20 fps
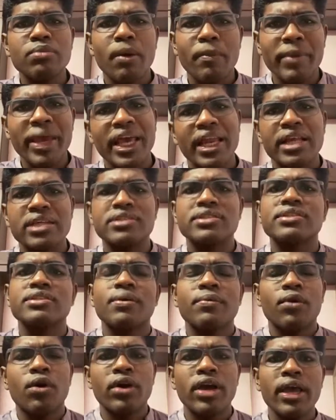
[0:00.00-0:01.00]
BNS,
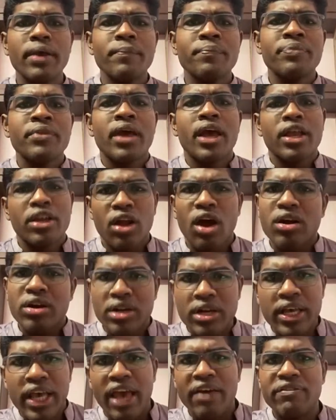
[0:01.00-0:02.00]
okay,
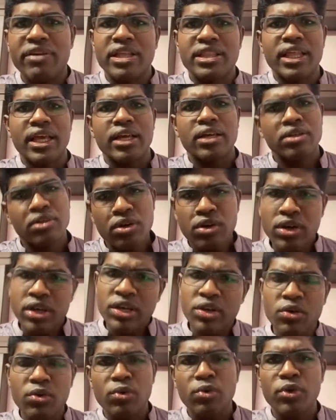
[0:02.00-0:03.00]
not everything.
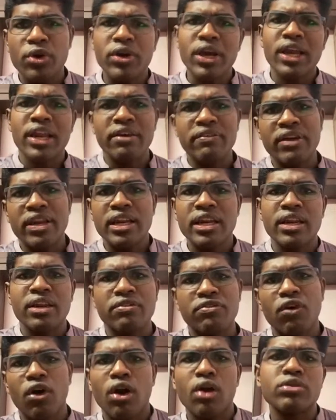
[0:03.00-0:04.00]
So you can
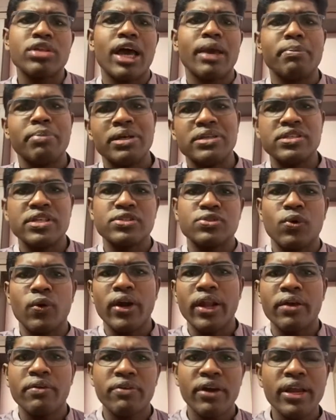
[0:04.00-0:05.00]
even follow the IPCs
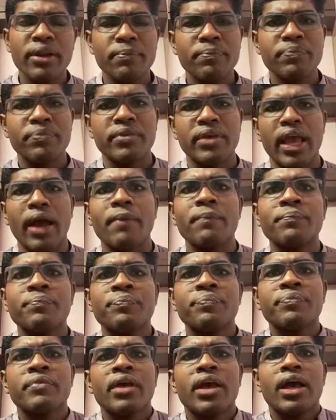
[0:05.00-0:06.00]
only, fine, yeah,
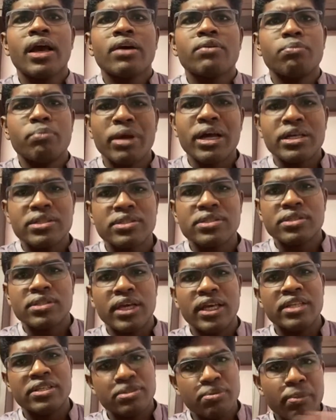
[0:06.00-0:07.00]
because
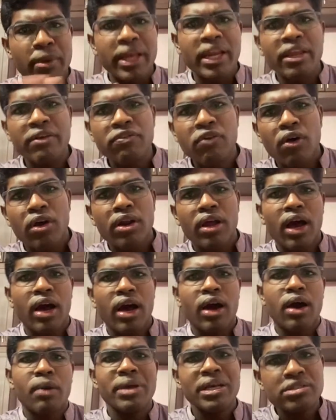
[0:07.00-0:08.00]
it's mainly for PG
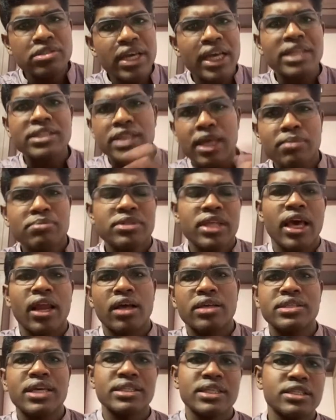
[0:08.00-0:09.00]
exams they are asking this
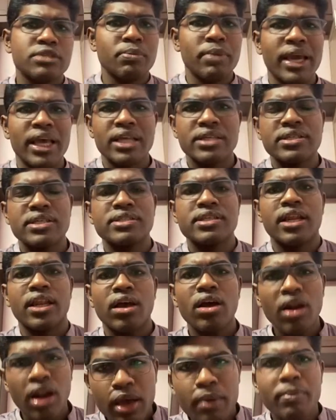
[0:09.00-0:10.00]
BNSS and all,
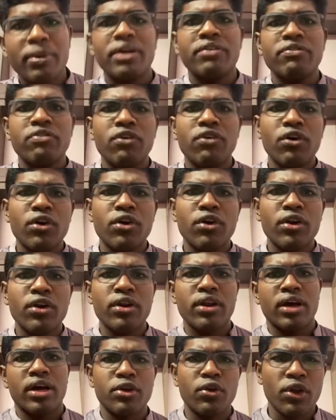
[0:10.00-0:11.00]
but for
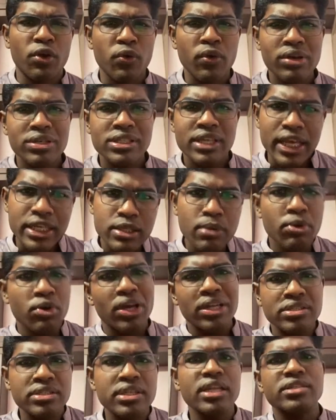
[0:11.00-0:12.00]
your university exam you can
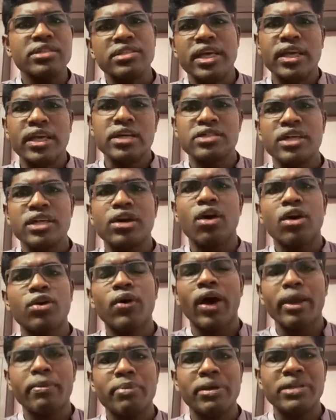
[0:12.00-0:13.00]
still stick on to
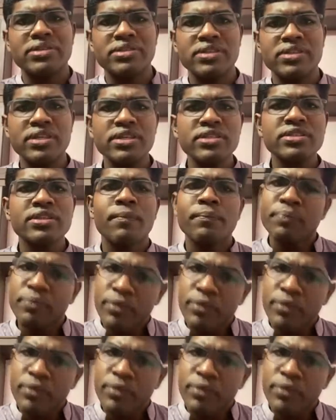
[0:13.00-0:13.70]
IPCs,